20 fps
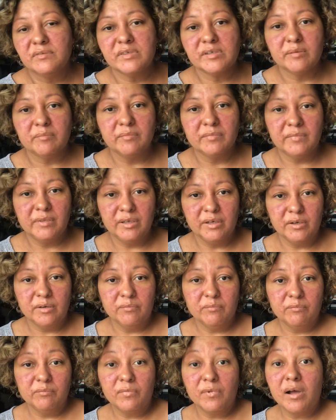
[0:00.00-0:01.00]
some,
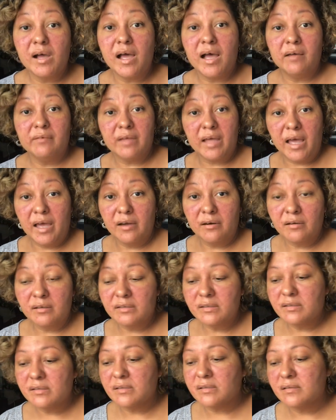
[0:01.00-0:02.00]
will have
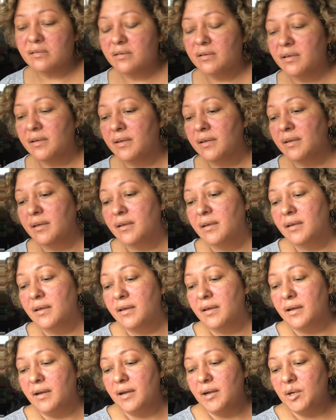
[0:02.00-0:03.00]
add-ons.
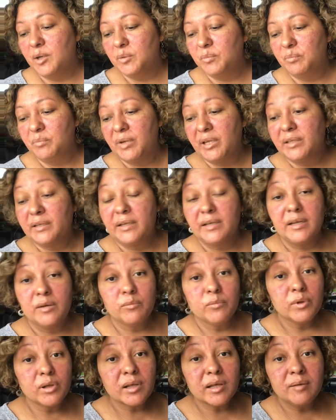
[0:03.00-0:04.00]
And then I
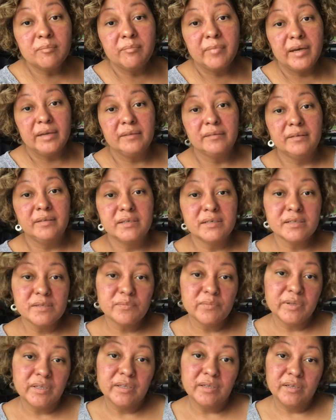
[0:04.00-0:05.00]
will combine this
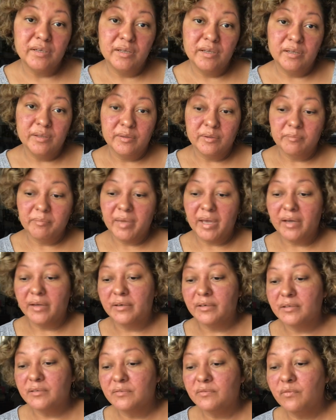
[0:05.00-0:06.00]
with another
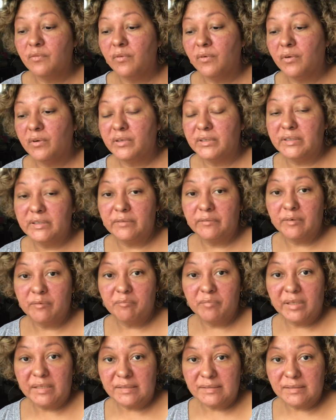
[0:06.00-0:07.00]
pattern for different
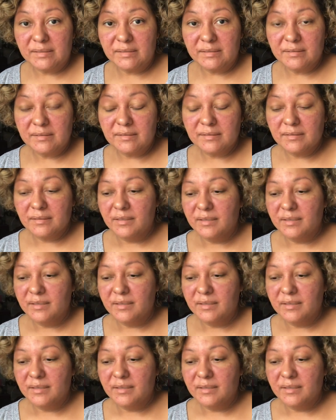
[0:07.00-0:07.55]
pieces.